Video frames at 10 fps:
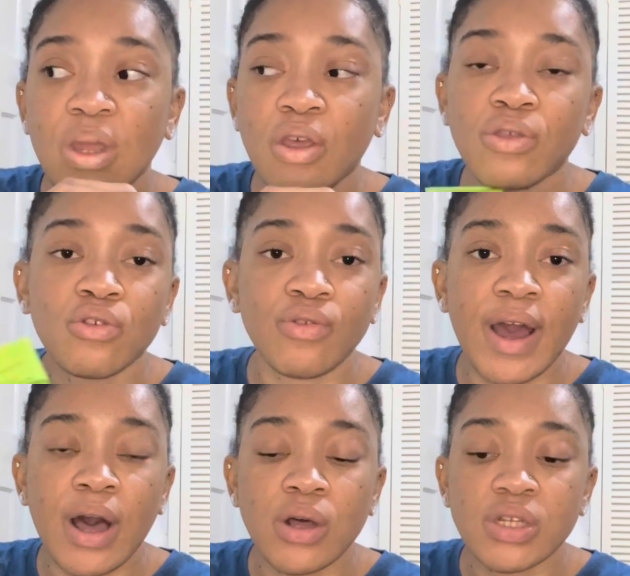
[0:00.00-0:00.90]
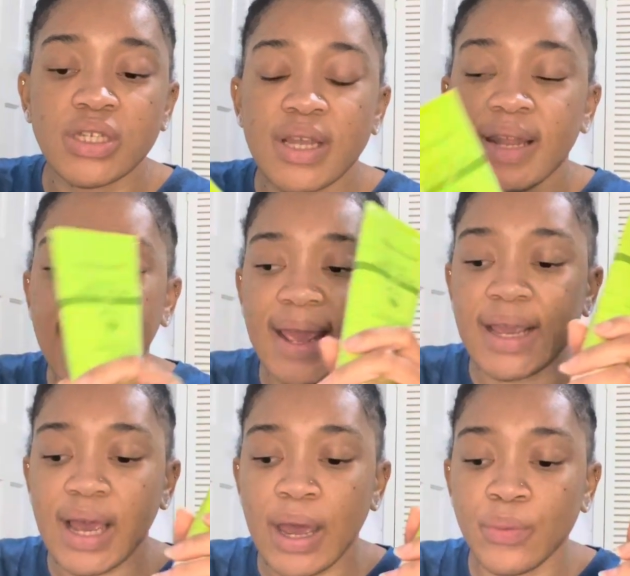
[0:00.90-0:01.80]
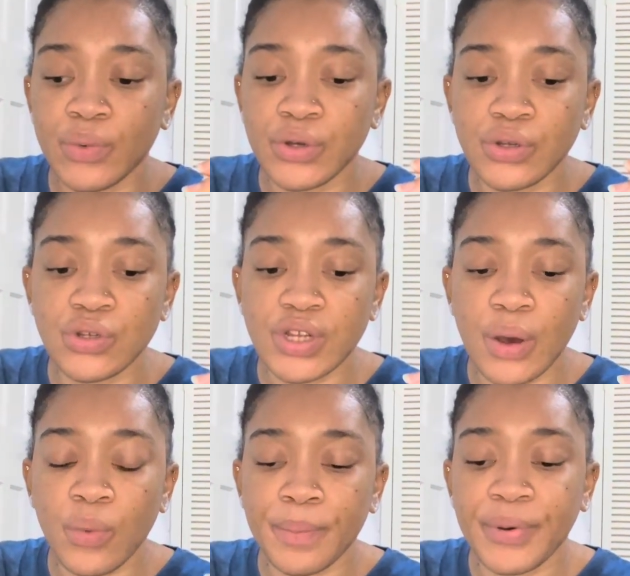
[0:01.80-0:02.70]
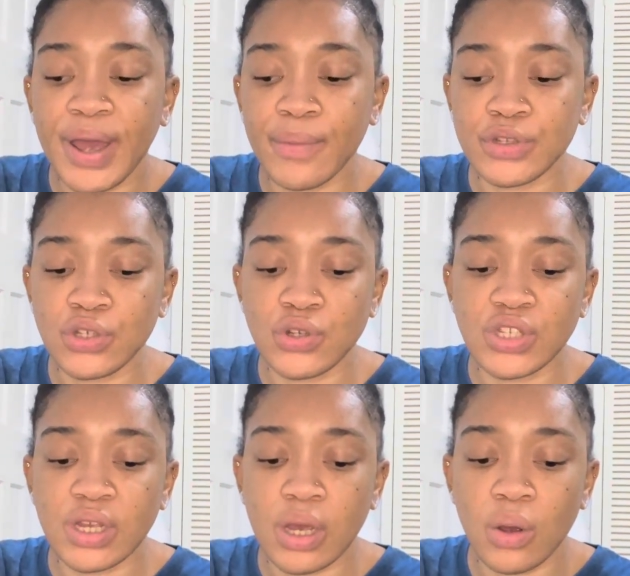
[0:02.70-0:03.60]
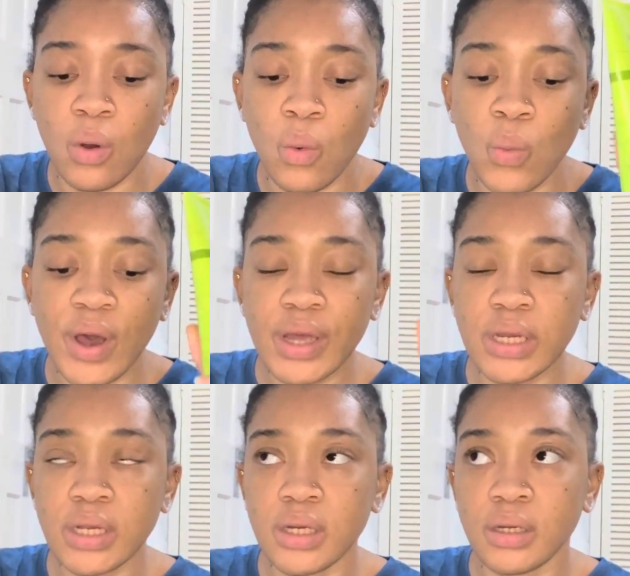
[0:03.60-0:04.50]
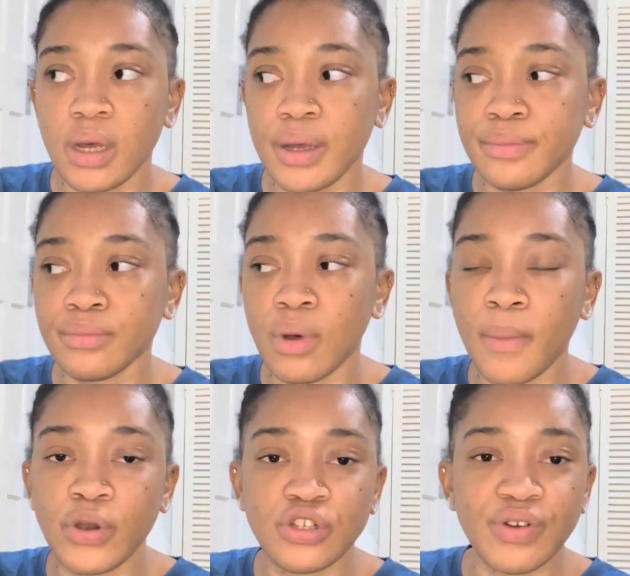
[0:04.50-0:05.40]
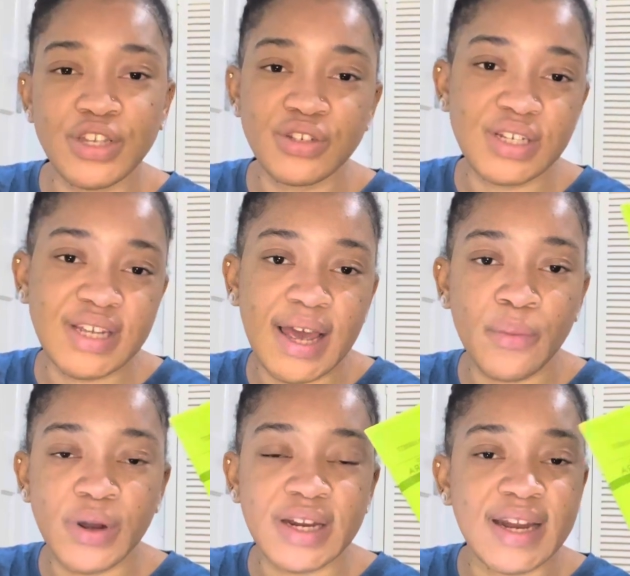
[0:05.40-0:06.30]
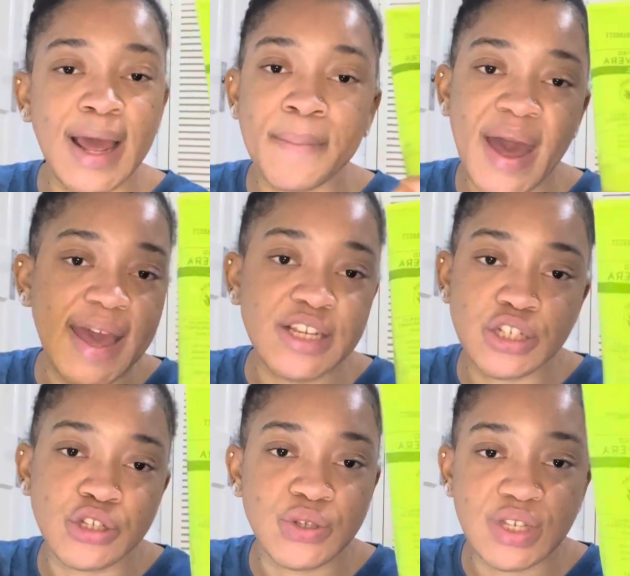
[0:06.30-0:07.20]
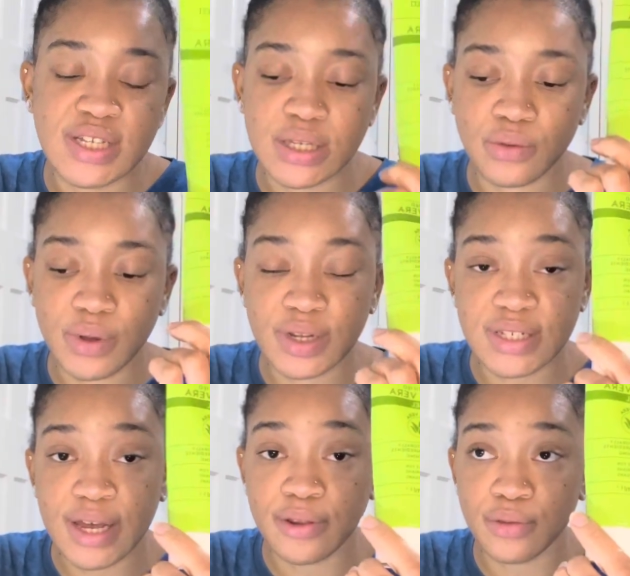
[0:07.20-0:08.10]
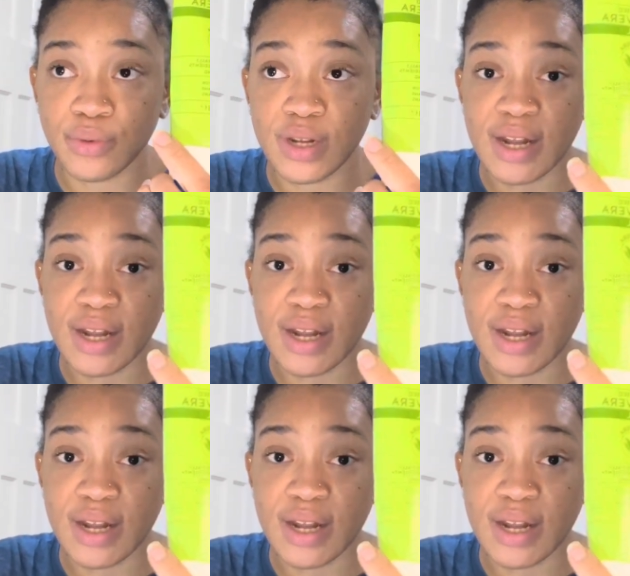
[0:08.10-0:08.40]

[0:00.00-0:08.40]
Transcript: throughout. At one point I was using one moisturizer in the day and one in the night, but I just use this throughout the day and throughout the